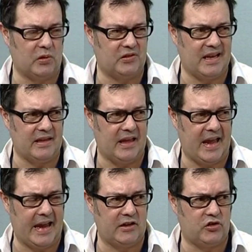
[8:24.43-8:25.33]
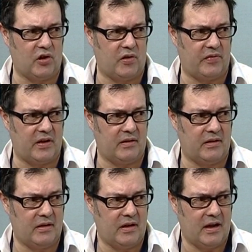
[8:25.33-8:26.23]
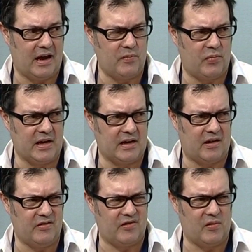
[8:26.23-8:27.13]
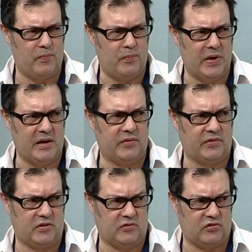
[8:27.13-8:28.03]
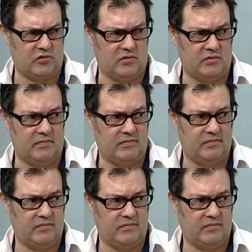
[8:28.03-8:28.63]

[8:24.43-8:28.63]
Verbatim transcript: will take the edge off it and bring it under a bit of control.